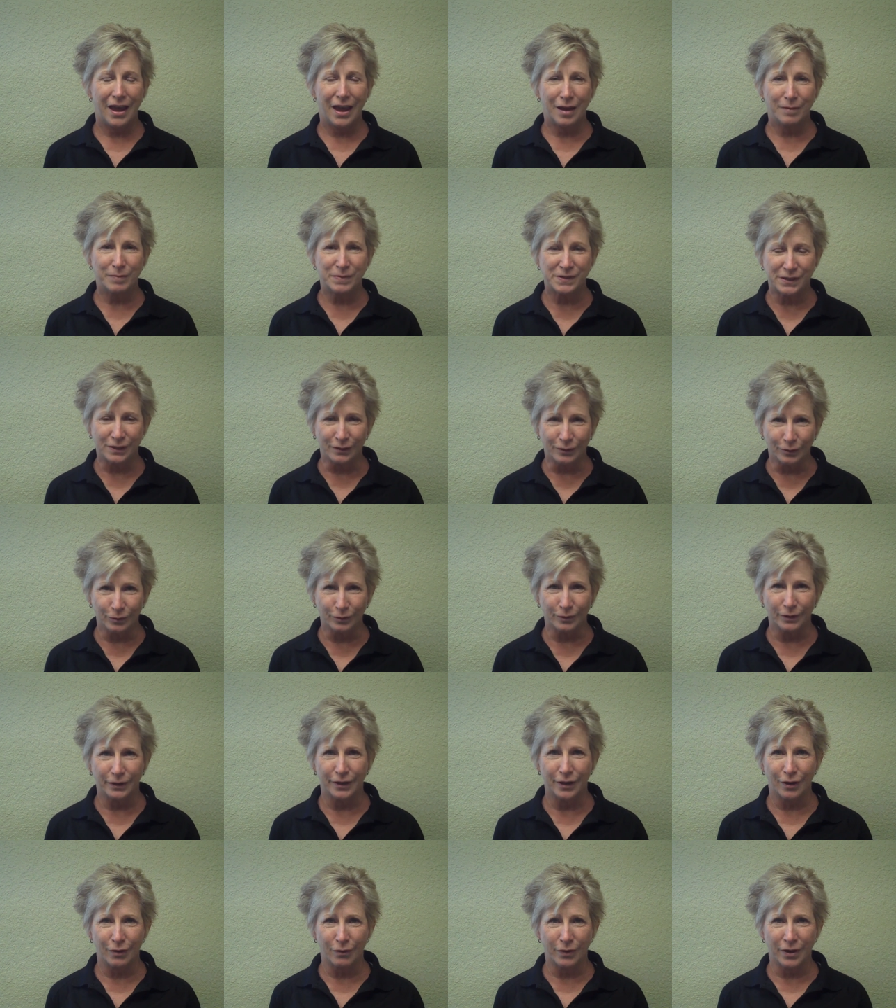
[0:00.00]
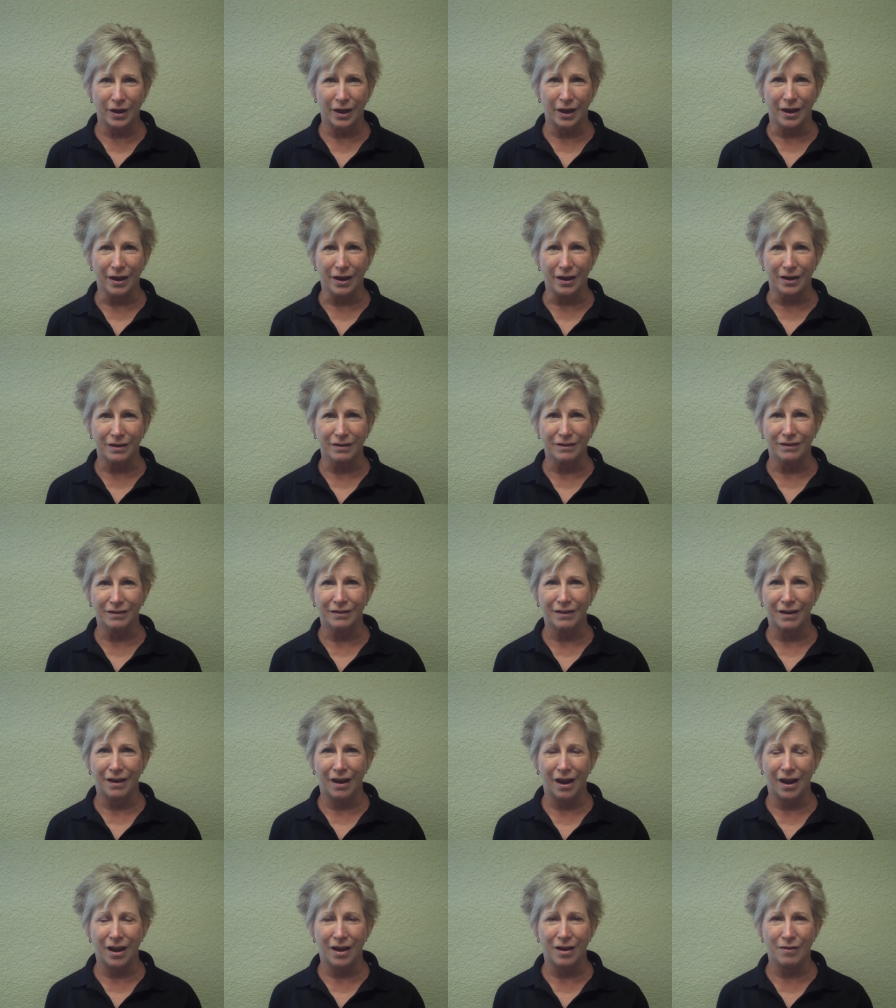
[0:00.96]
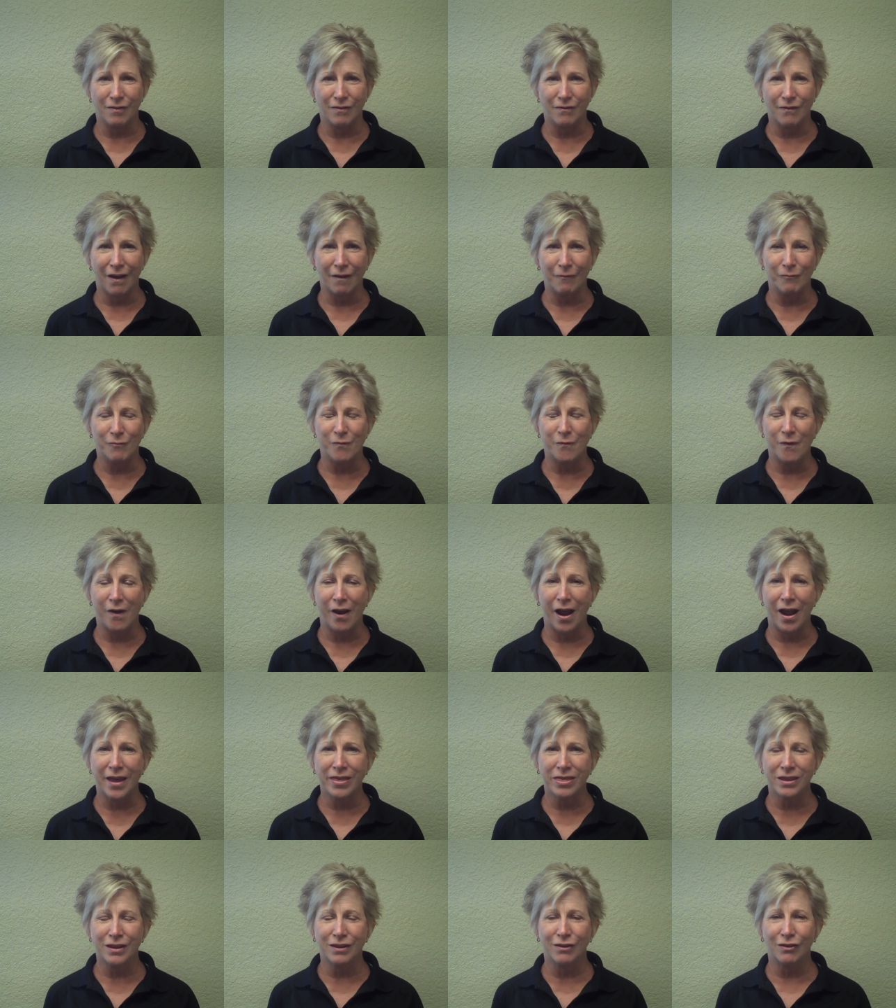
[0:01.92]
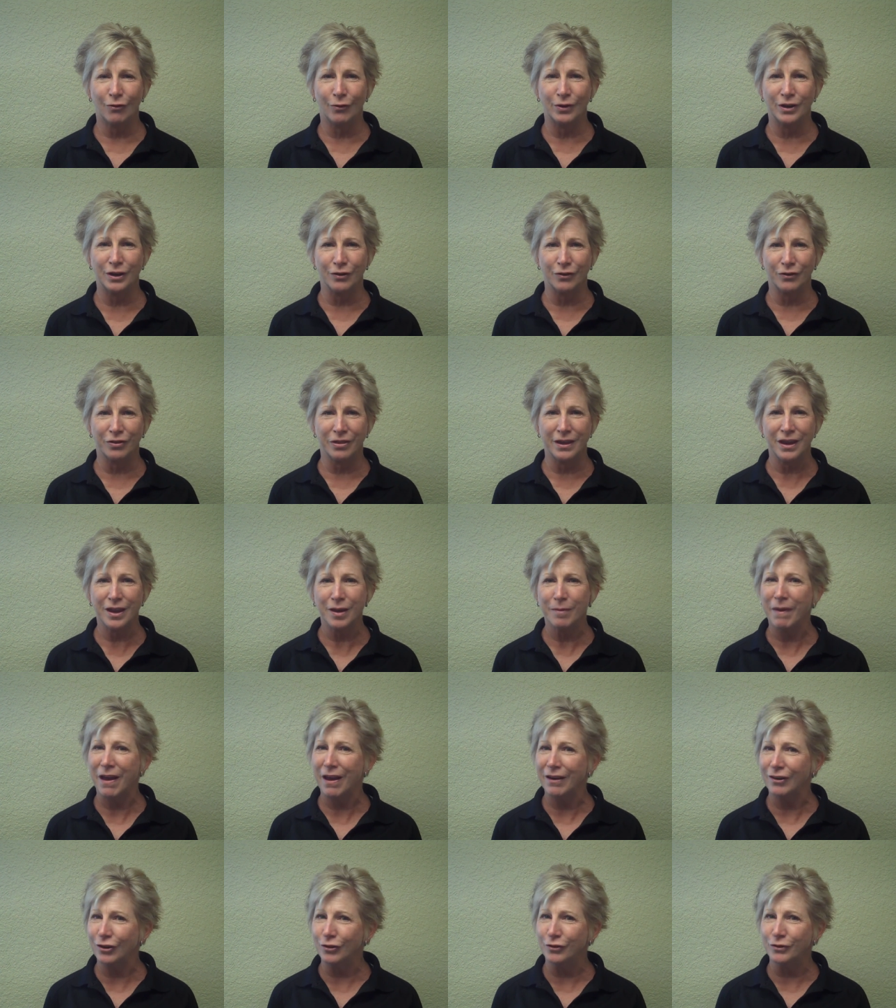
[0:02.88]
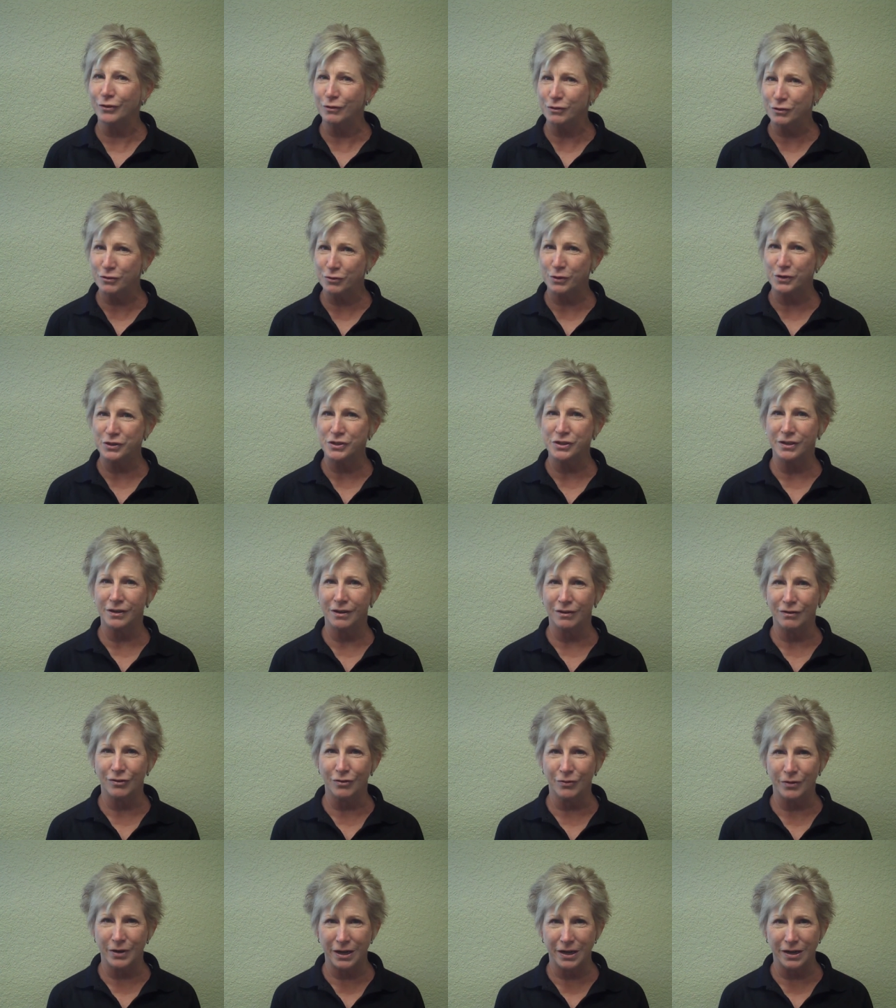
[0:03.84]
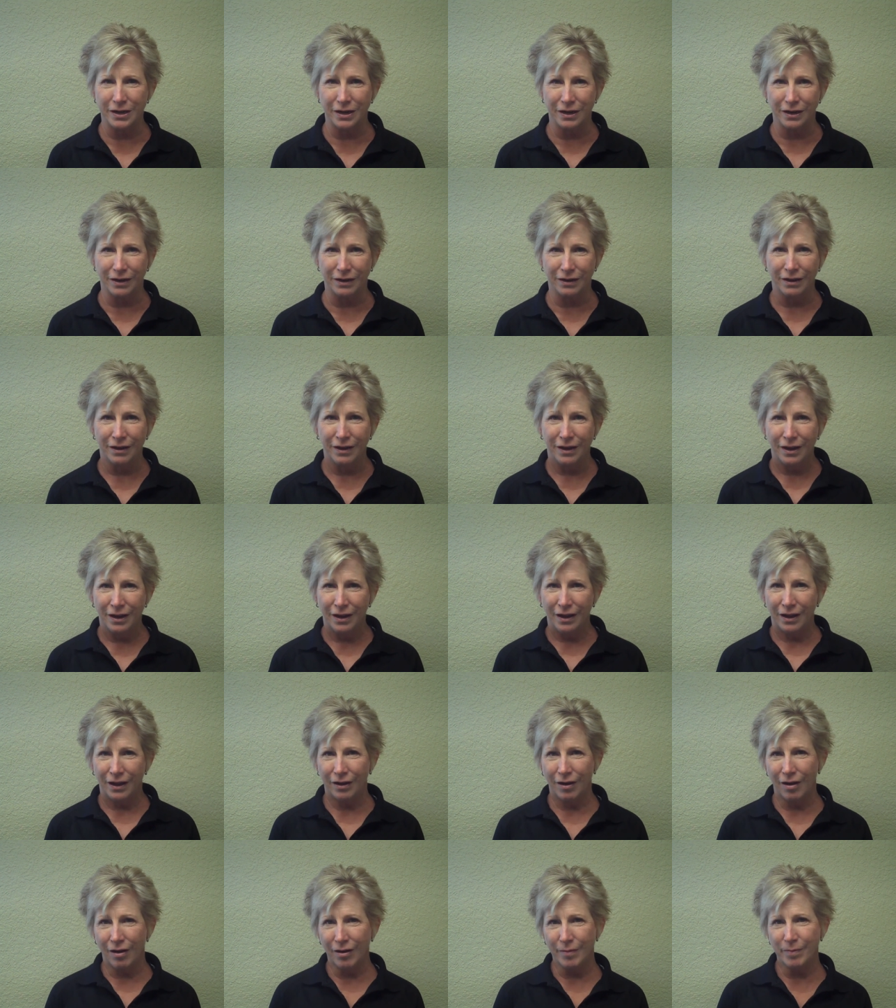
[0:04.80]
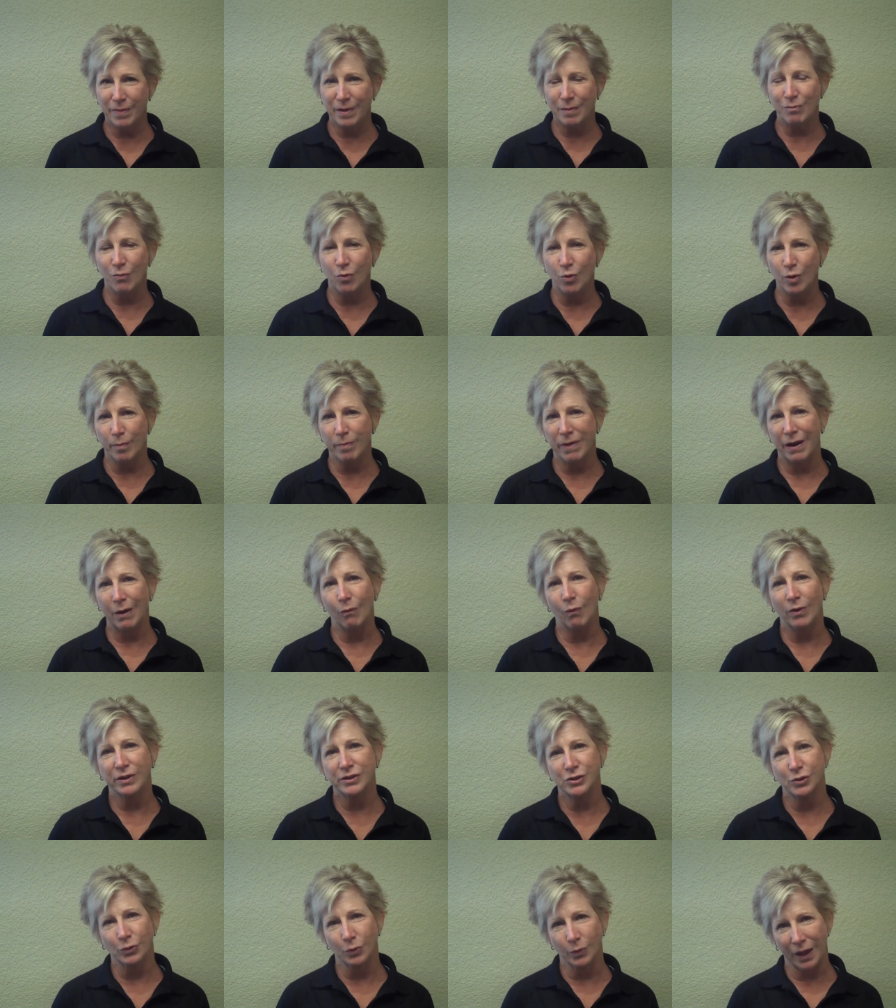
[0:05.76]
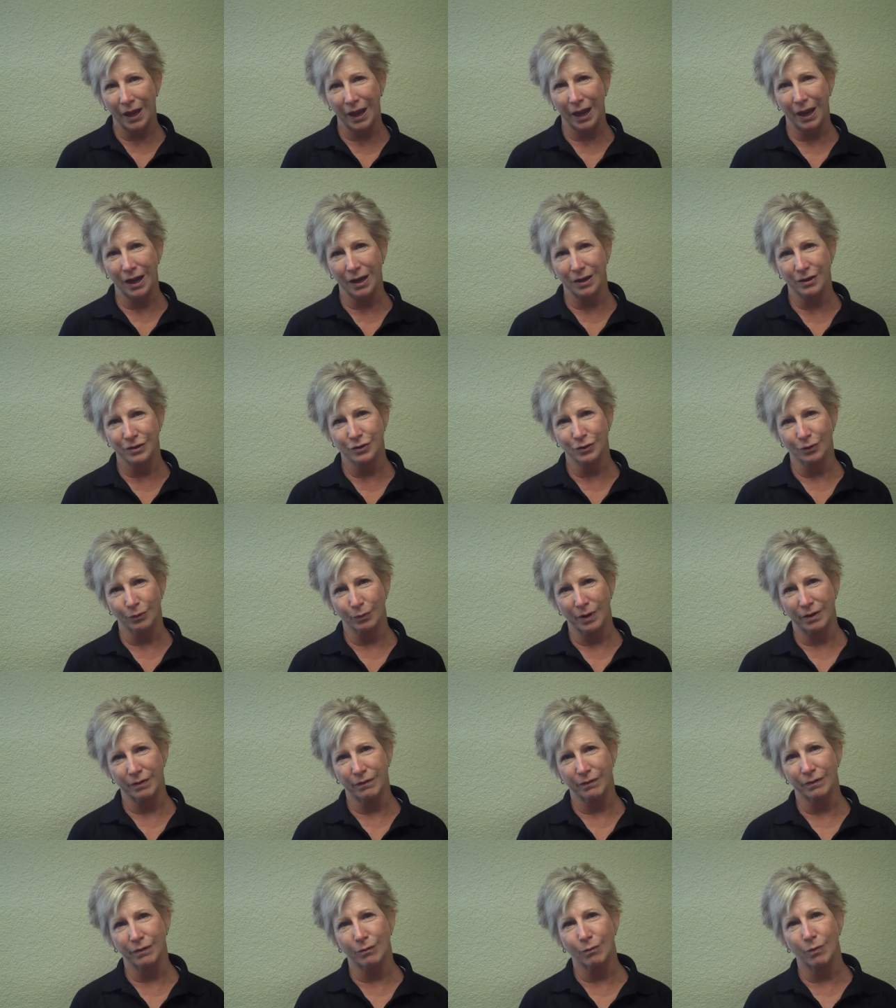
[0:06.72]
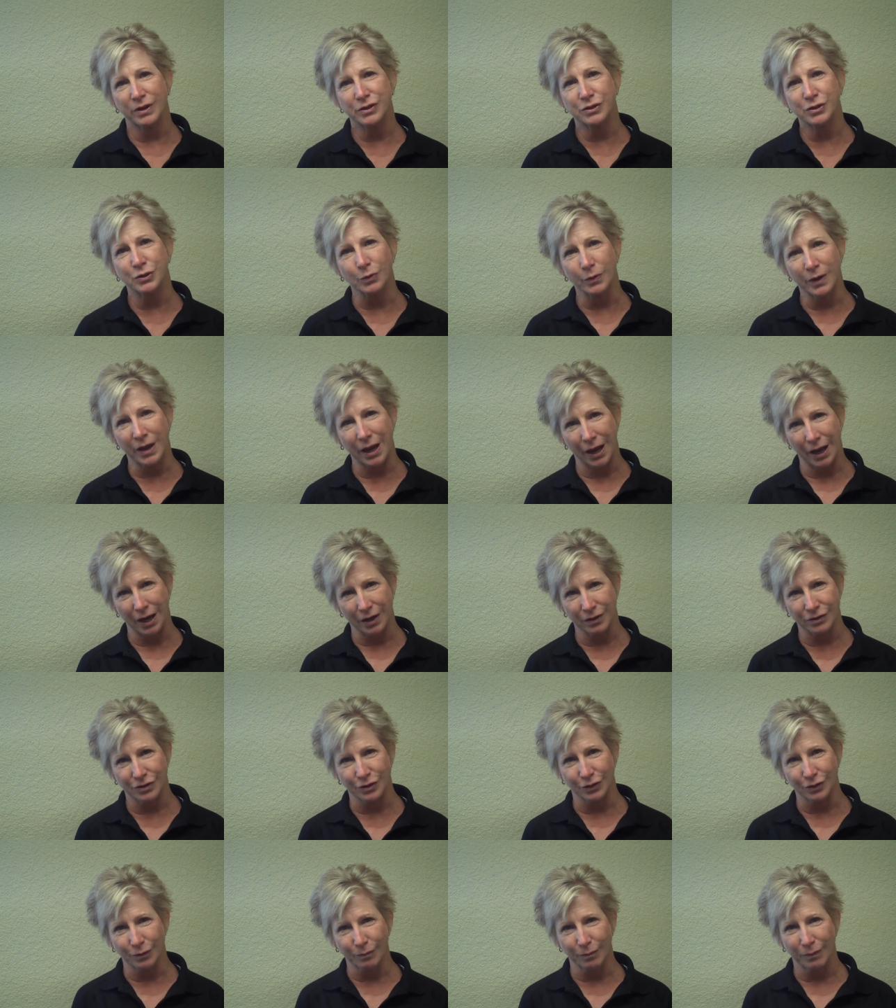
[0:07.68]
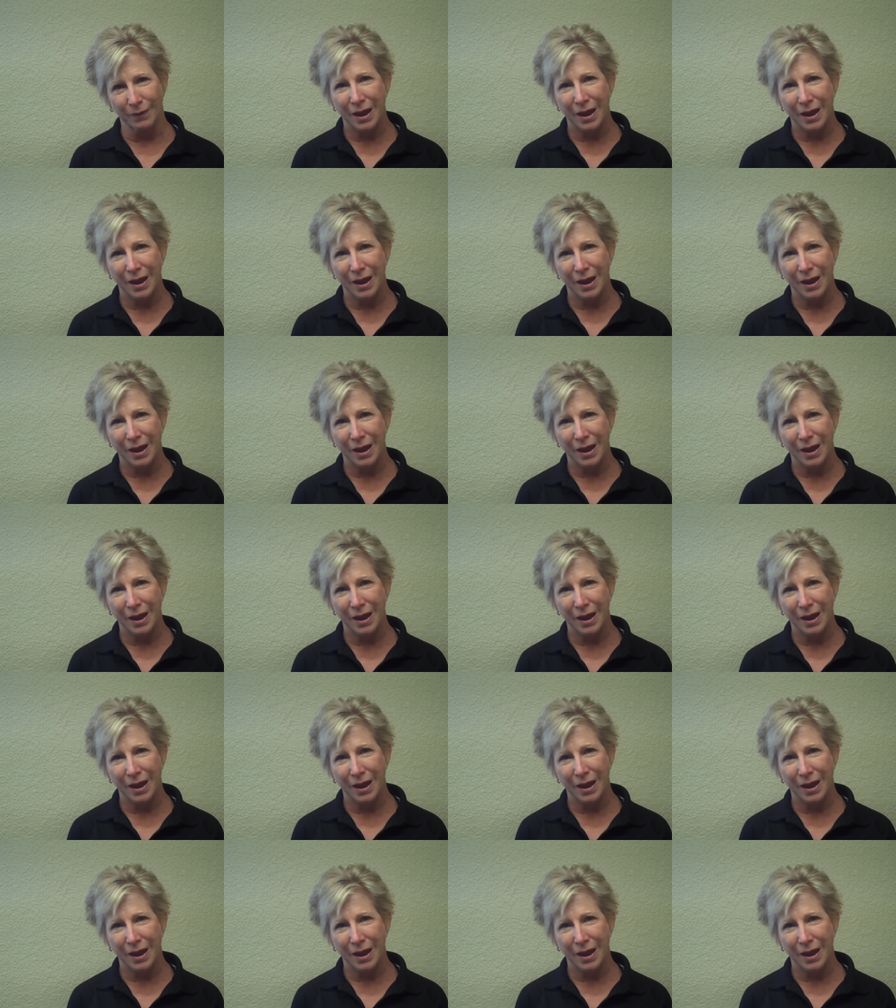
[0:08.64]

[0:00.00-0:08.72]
Absolutely okay. I think when you're thinking about your nutrition and your eating, it ought to be more about what you can do rather than what you can't do.